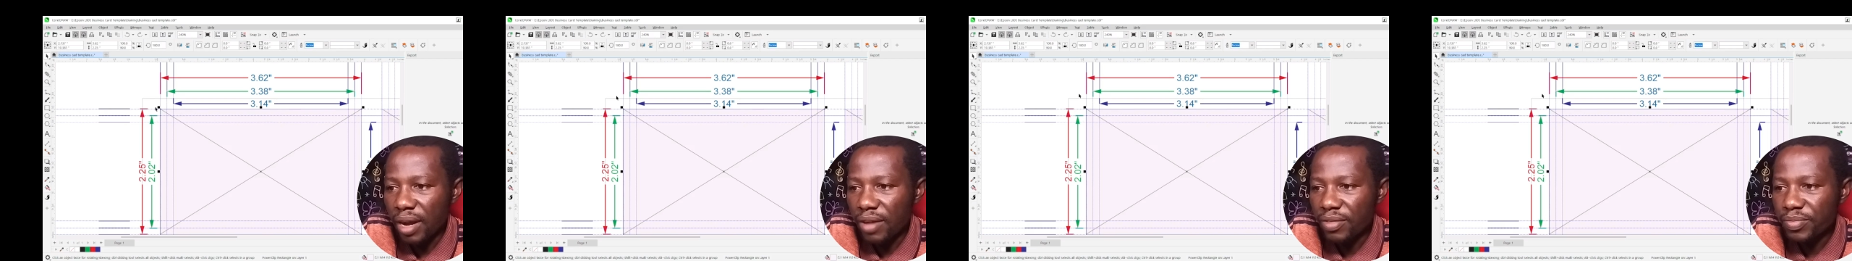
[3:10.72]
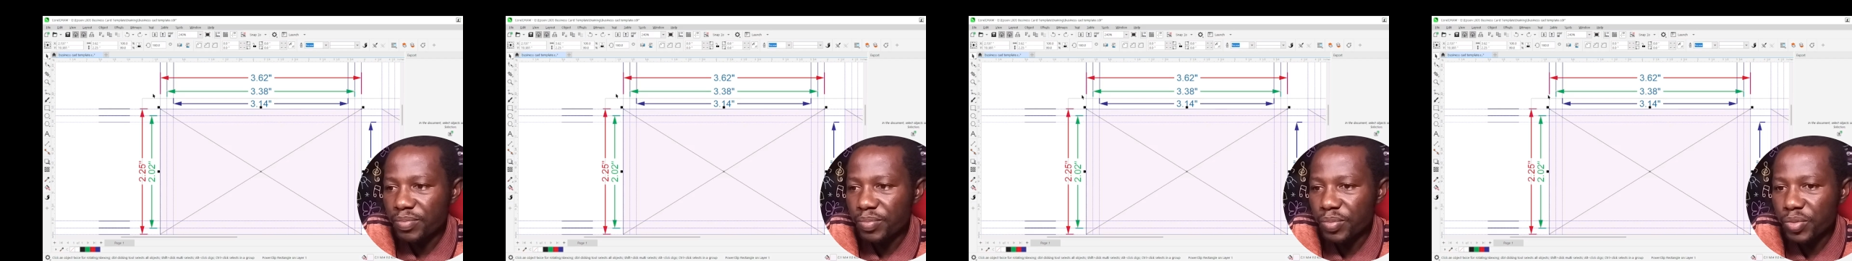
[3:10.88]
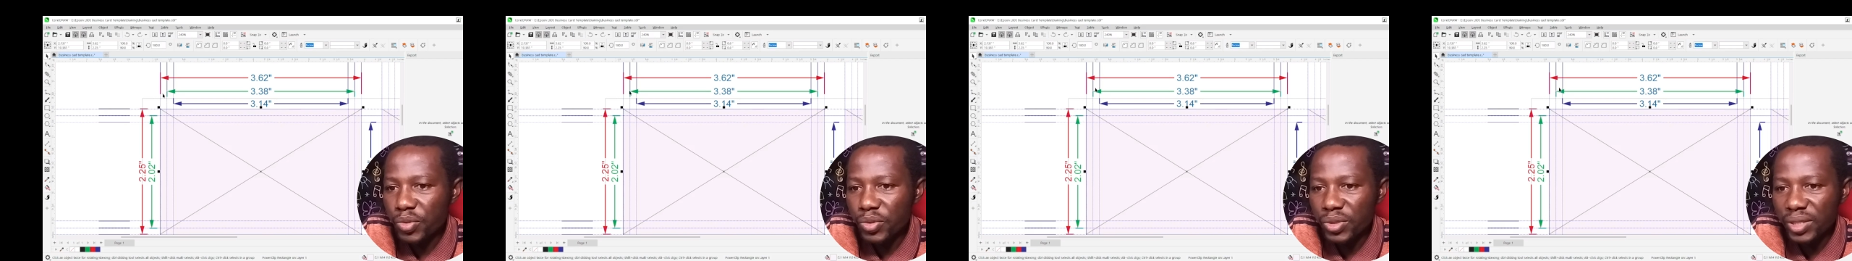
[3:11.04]

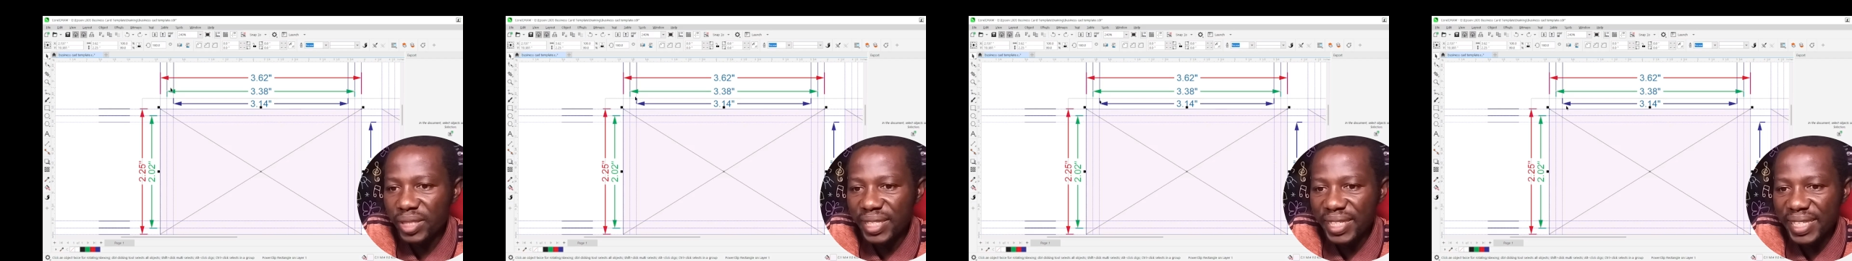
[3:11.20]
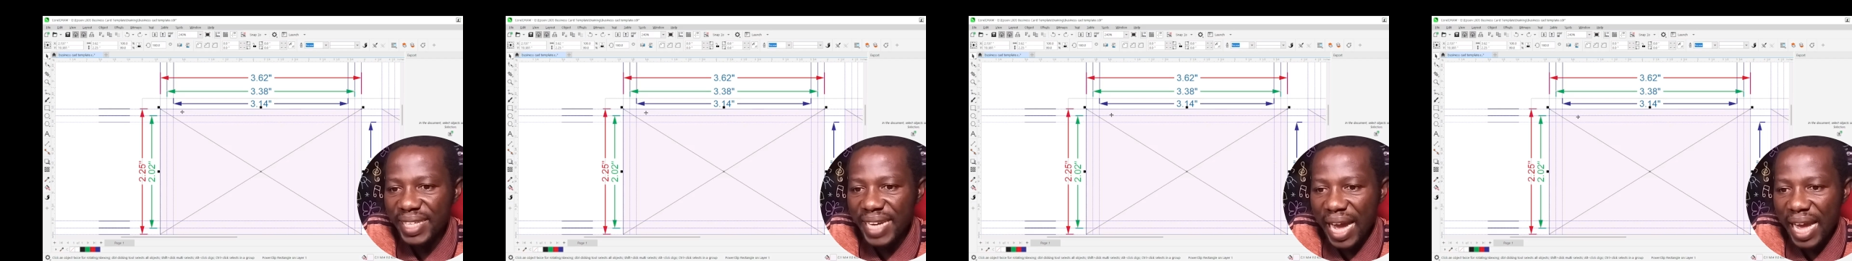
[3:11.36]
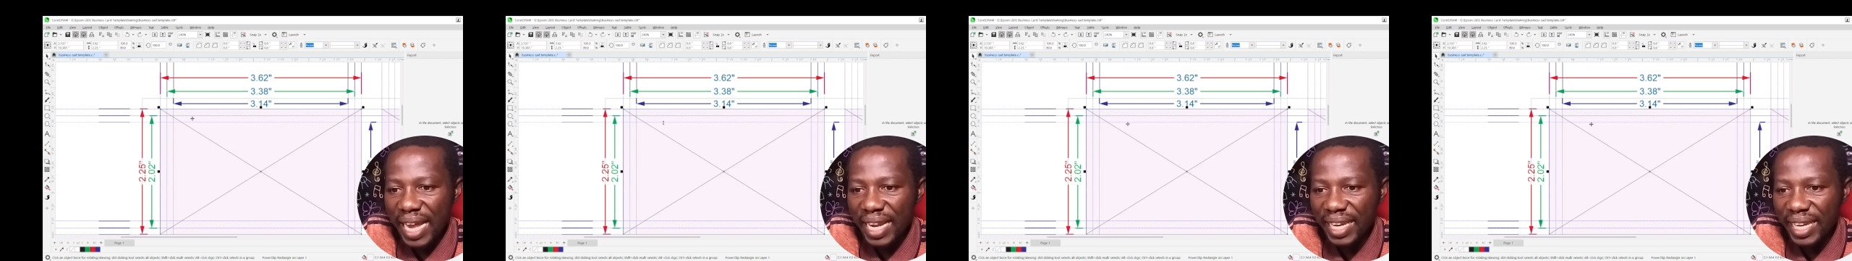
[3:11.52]
I've put
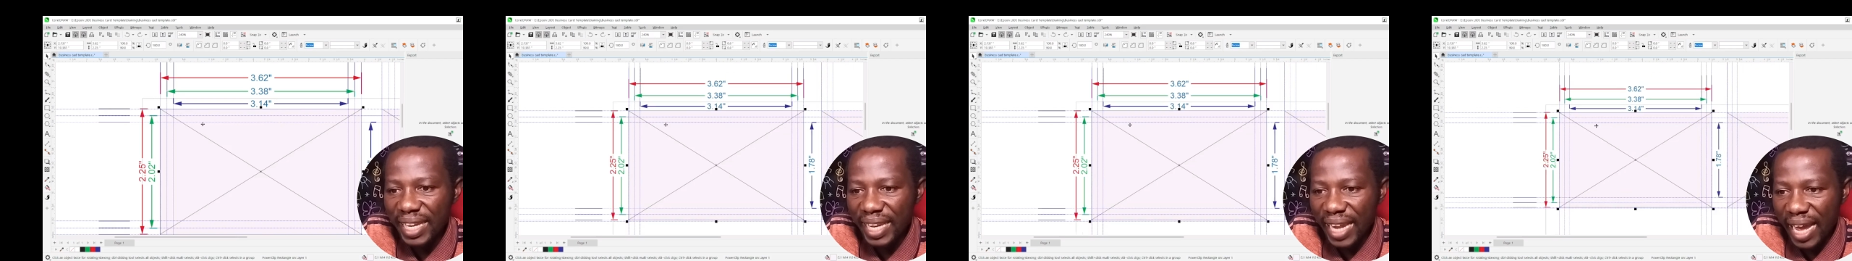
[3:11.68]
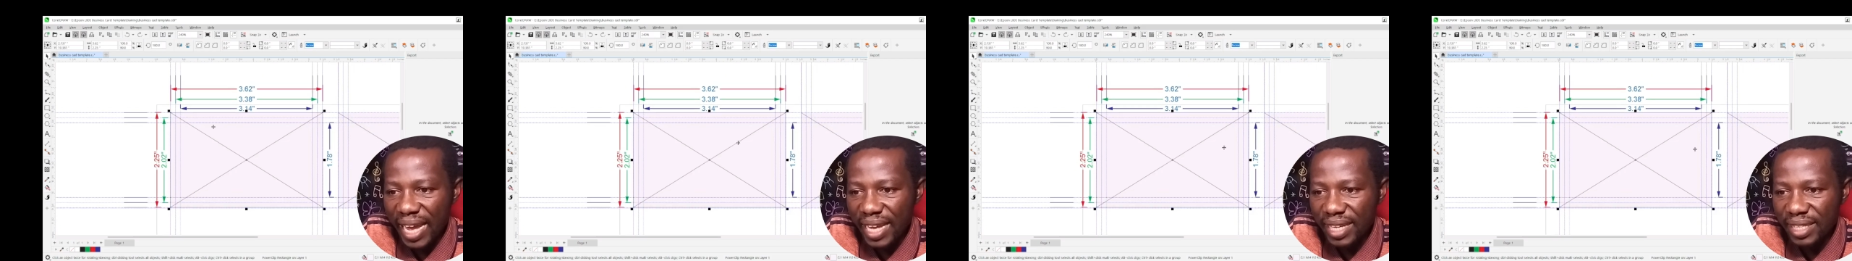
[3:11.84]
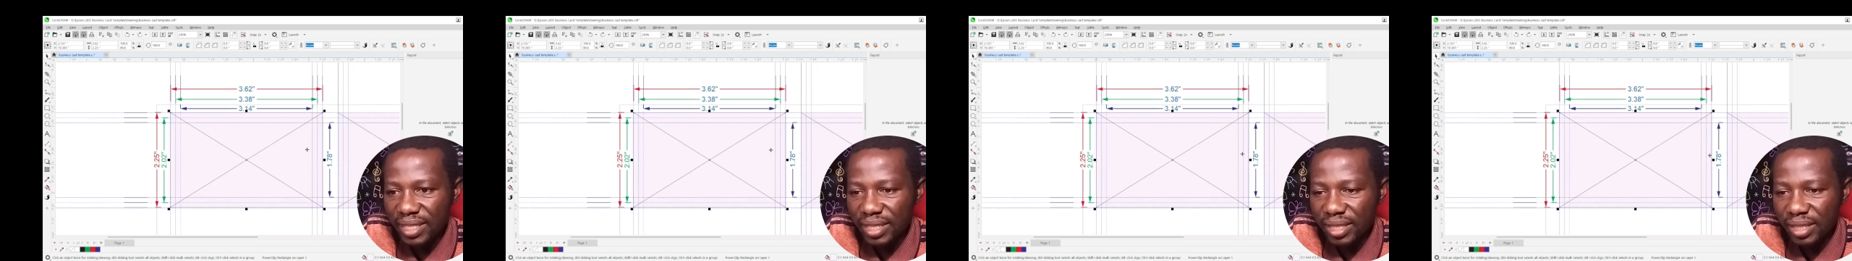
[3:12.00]

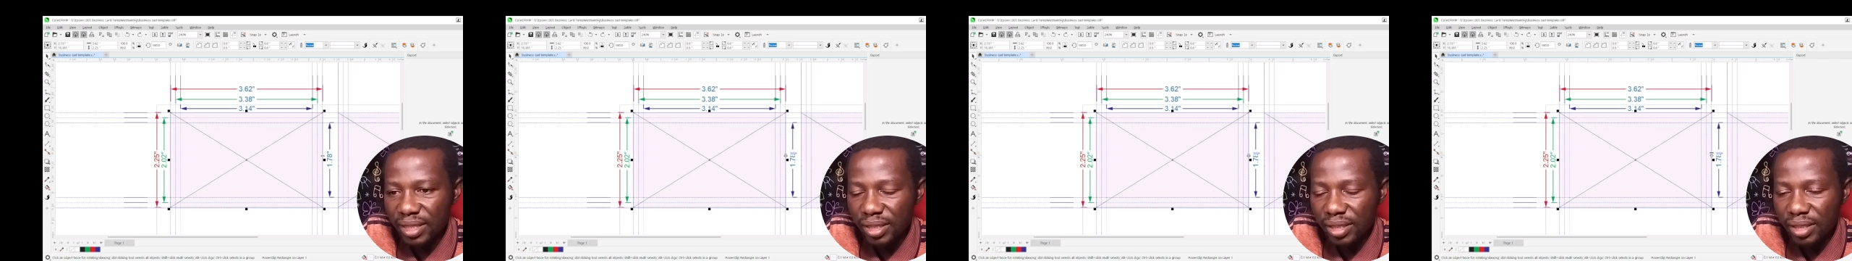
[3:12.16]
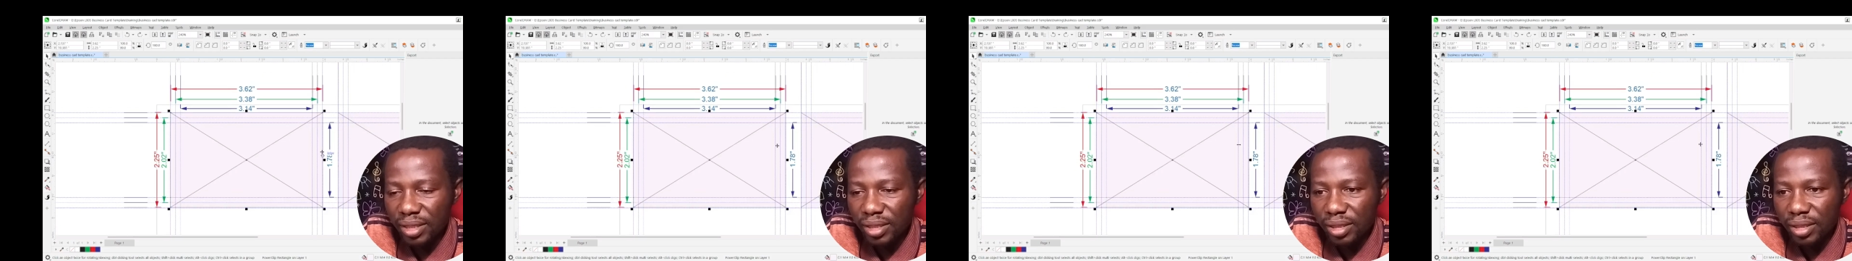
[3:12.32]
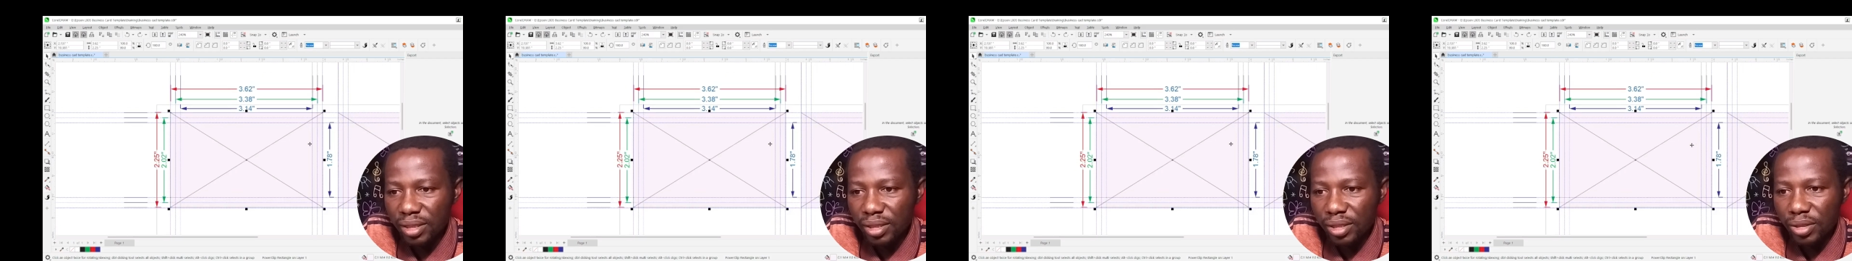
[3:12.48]

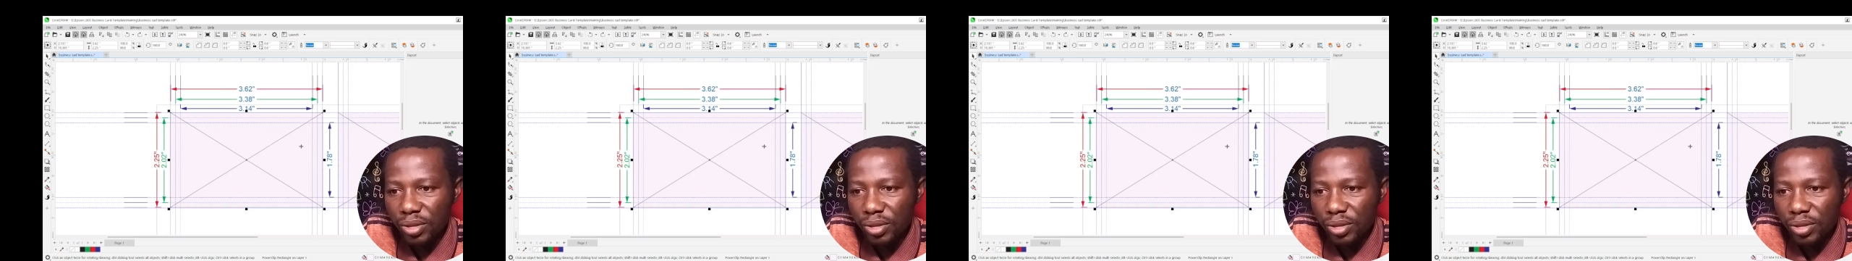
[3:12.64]
guidelines